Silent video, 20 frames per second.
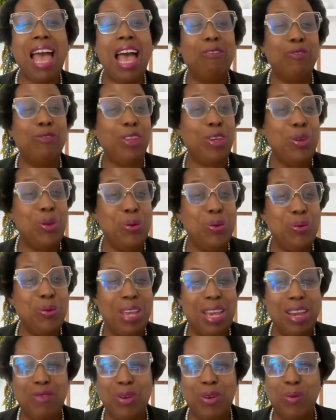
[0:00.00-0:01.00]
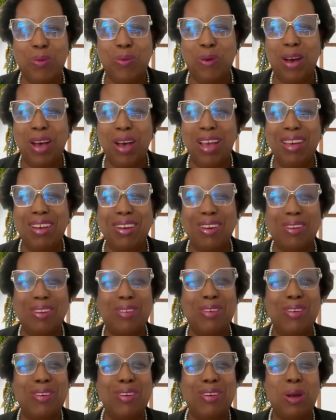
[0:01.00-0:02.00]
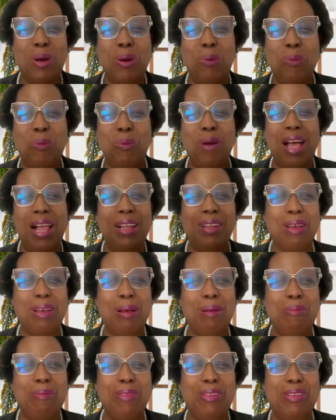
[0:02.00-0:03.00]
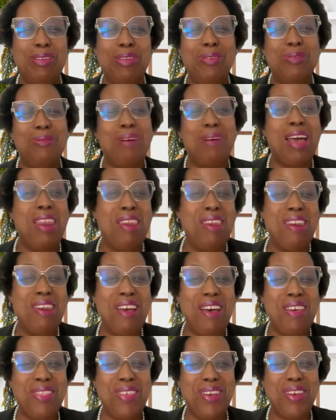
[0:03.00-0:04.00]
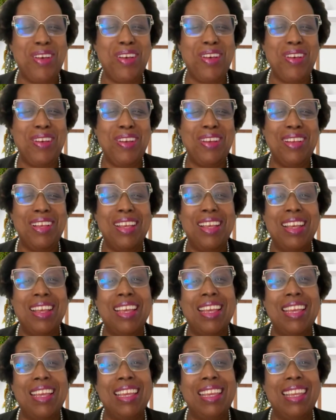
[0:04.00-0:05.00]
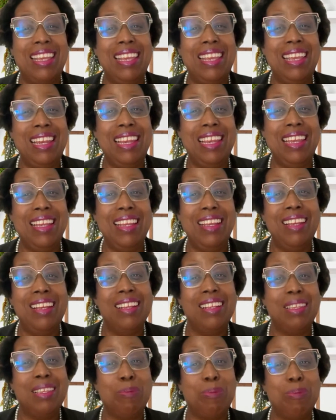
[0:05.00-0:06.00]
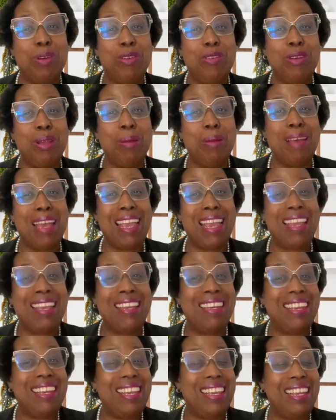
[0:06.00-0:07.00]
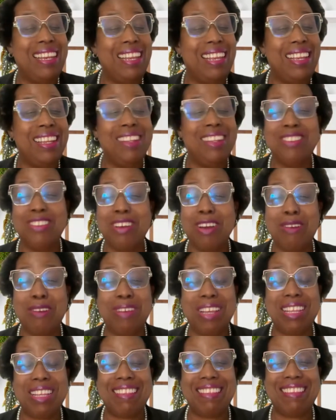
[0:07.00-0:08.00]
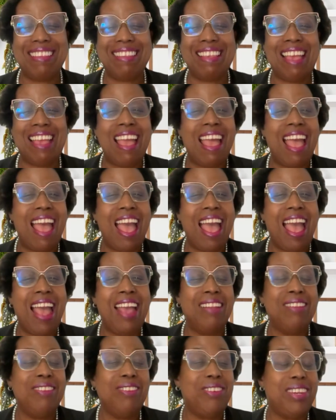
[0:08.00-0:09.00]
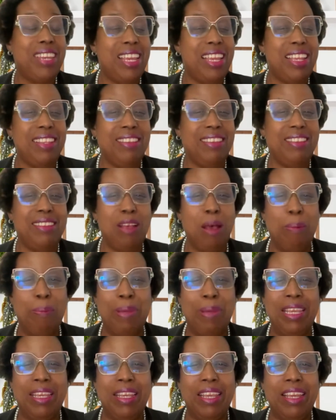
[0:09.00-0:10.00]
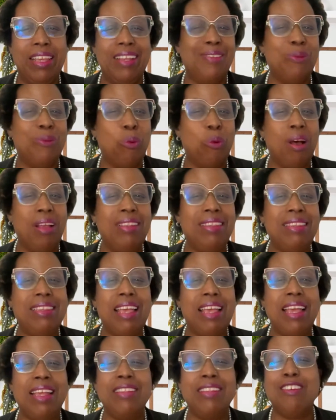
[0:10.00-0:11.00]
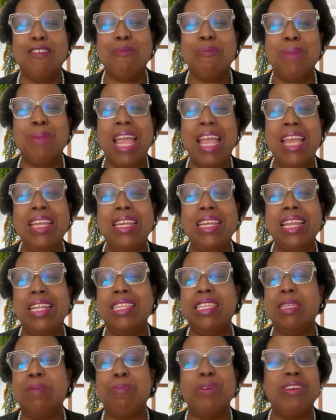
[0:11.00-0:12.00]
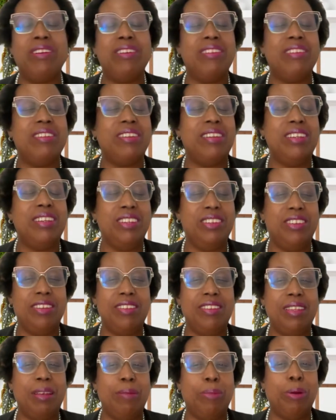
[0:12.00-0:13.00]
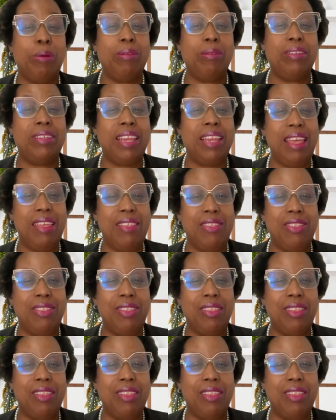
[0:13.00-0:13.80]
afternoon, everyone. Welcome to another Spiritual Mind Healing service. And today's topic is what science of mind and spirit teaches about death.